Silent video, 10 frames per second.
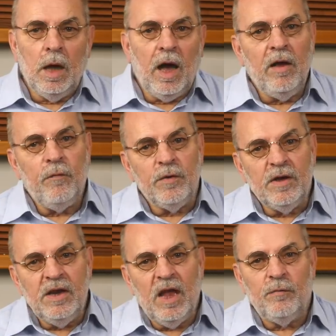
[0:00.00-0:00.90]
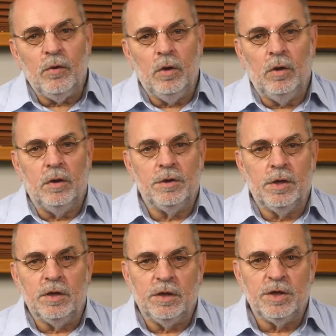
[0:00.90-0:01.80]
I have never heard
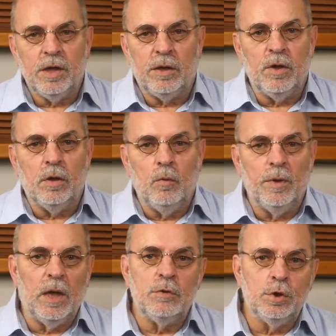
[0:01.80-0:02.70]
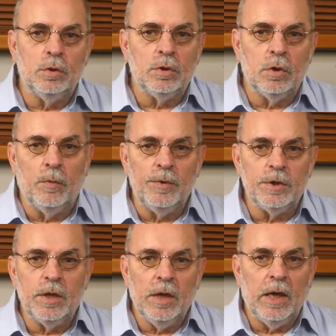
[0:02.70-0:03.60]
a stereo without shortcomings,